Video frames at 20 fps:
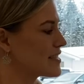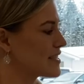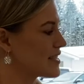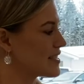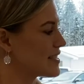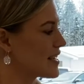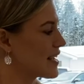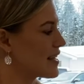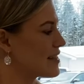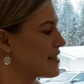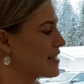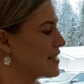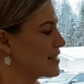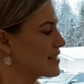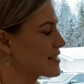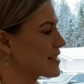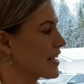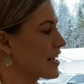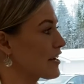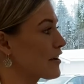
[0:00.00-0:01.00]
to say
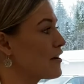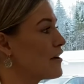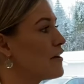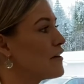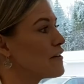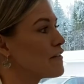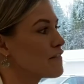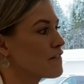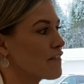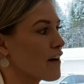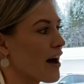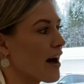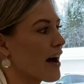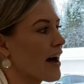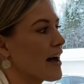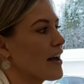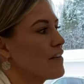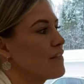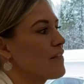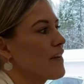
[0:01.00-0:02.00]
things like
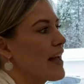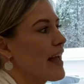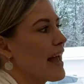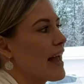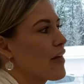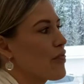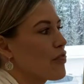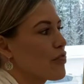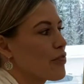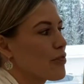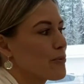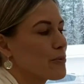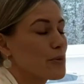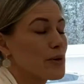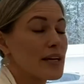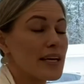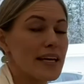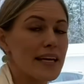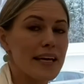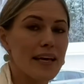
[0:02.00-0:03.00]
5 and
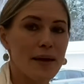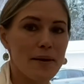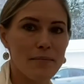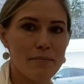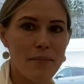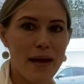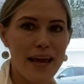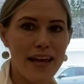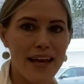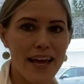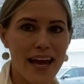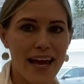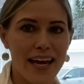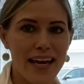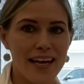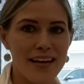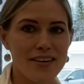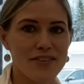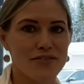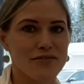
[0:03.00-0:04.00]
3 make
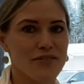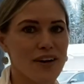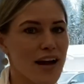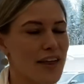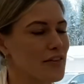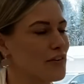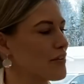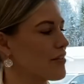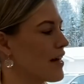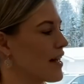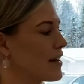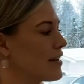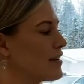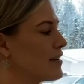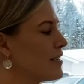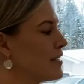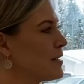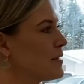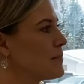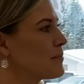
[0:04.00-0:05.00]
8 rather than
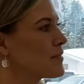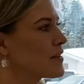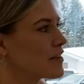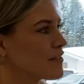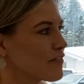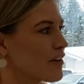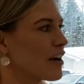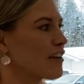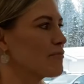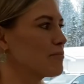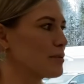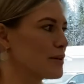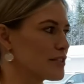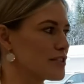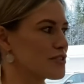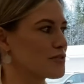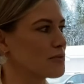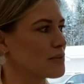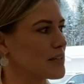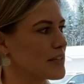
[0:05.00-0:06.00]
5 plus
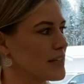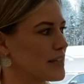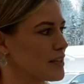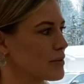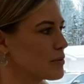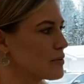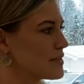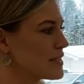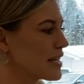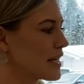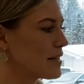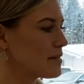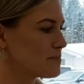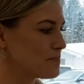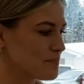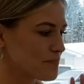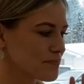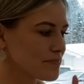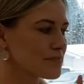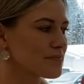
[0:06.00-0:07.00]
3 equals 8.
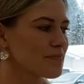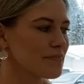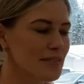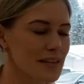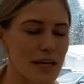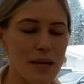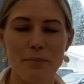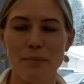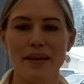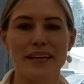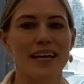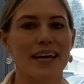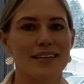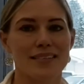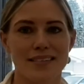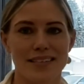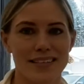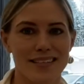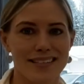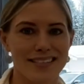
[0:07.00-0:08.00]
But
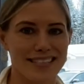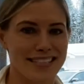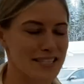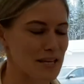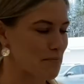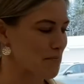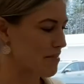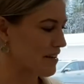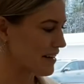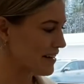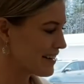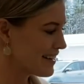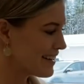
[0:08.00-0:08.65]
yes, it is the same thing.